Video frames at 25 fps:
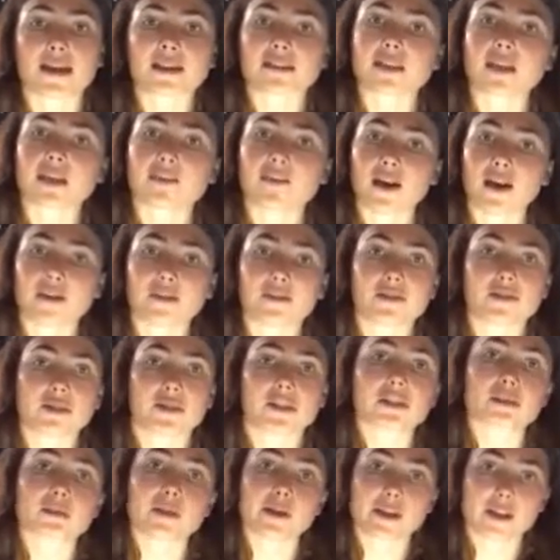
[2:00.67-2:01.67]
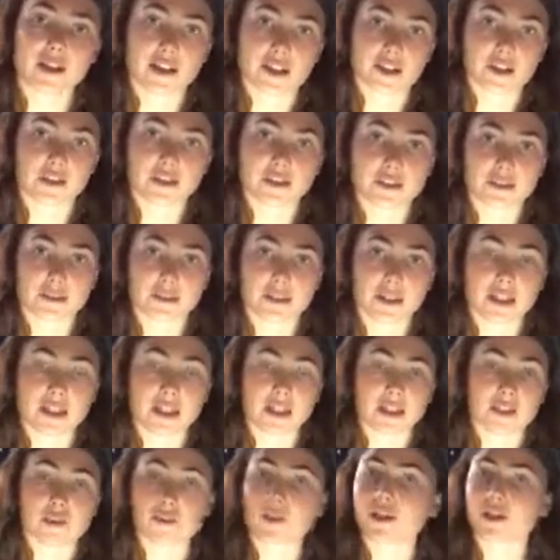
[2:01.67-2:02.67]
instead of having to explain nationalism
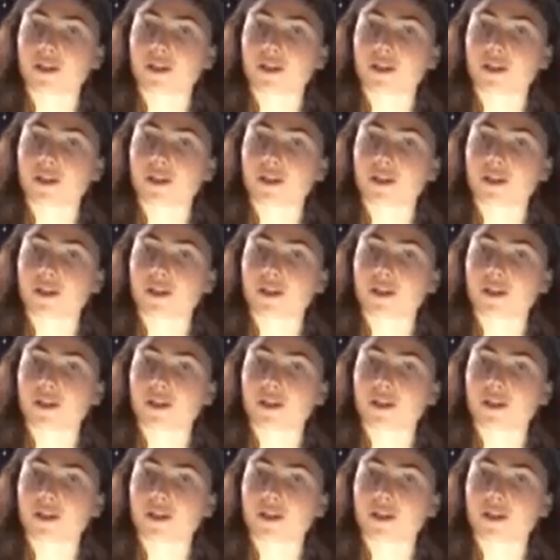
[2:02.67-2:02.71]
again,